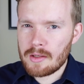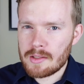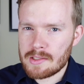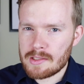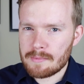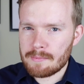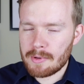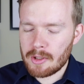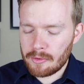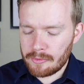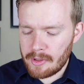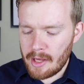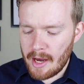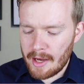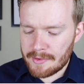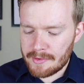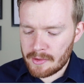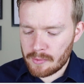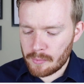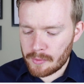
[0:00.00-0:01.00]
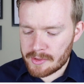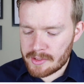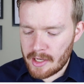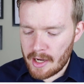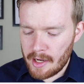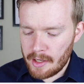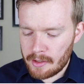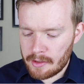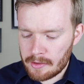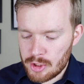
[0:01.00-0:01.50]
Is it Build God Then We'll
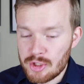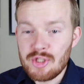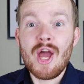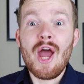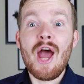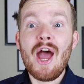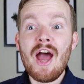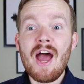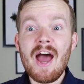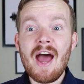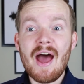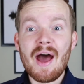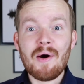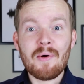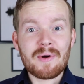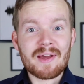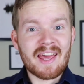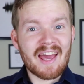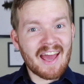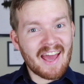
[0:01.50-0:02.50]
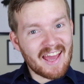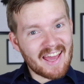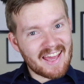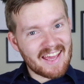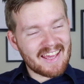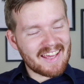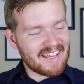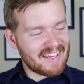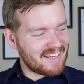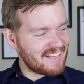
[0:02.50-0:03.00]
Talk? Yeah,
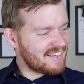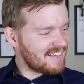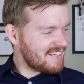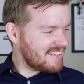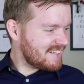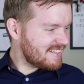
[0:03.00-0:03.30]
okay.